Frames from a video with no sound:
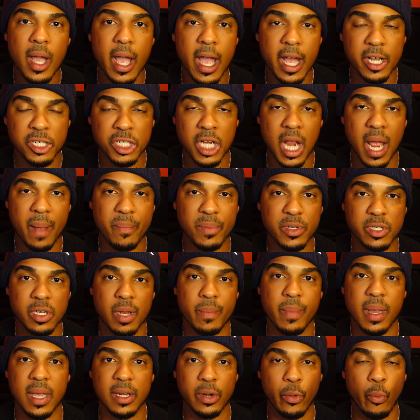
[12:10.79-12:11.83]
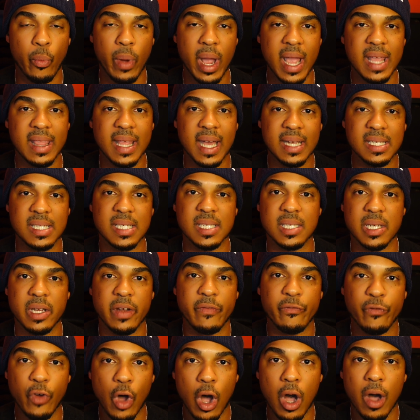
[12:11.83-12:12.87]
a championship in a way that doesn't
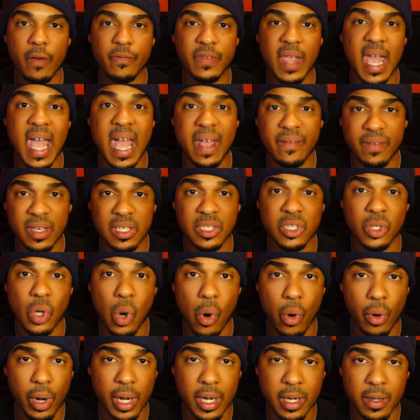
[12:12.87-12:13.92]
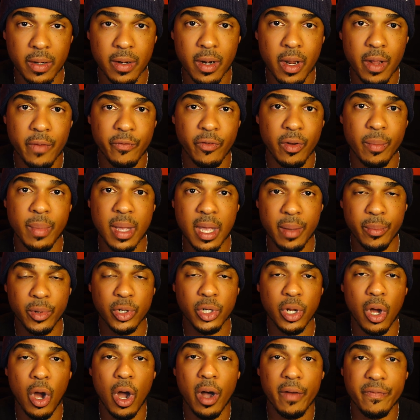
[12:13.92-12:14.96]
involve heavy scoring from him on
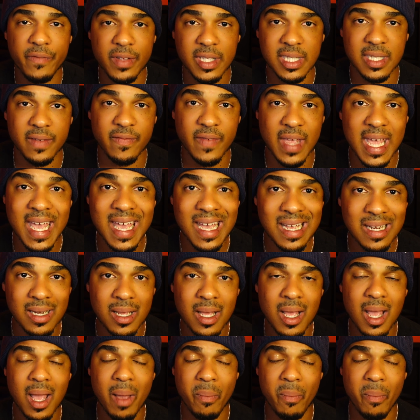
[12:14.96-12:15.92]
the offensive end.